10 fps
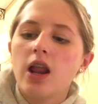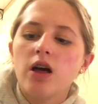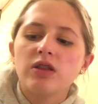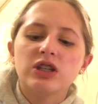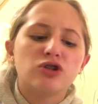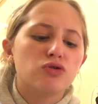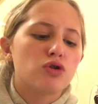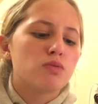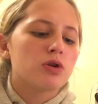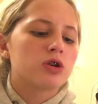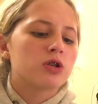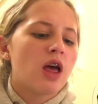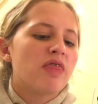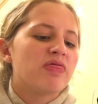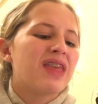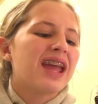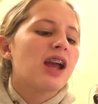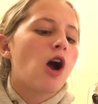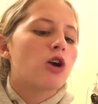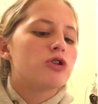And all these YouTubers,
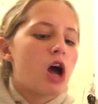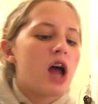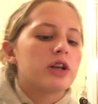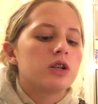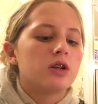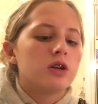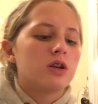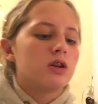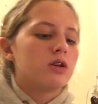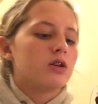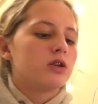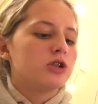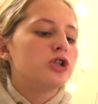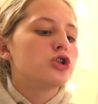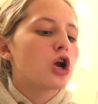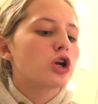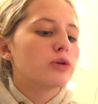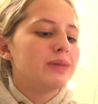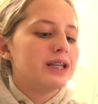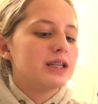they are not
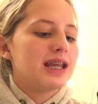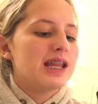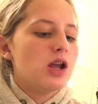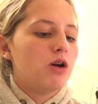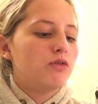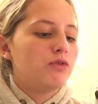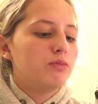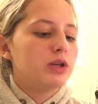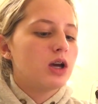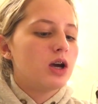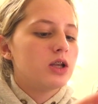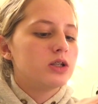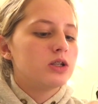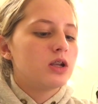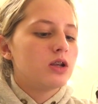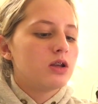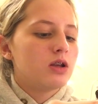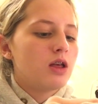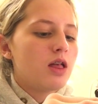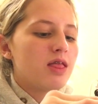determined enough because
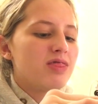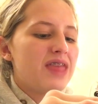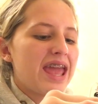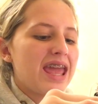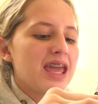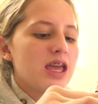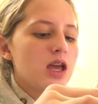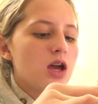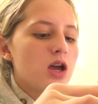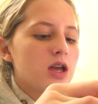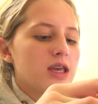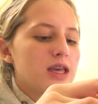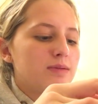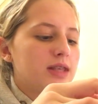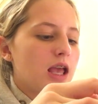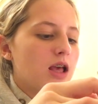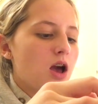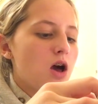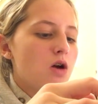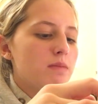they keep saying,
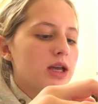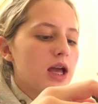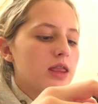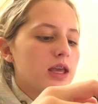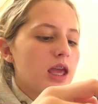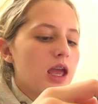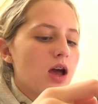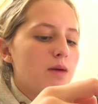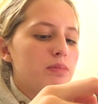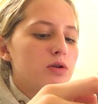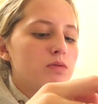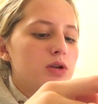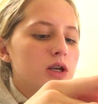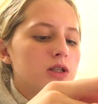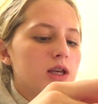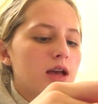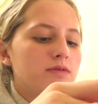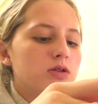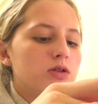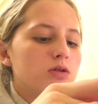oh my god, they can't upload because they have
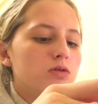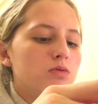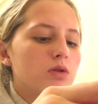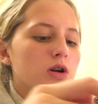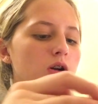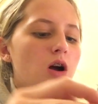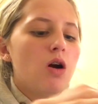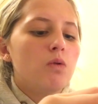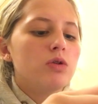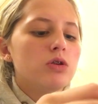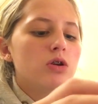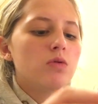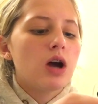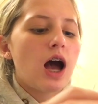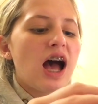schoolwork. Well, you know what?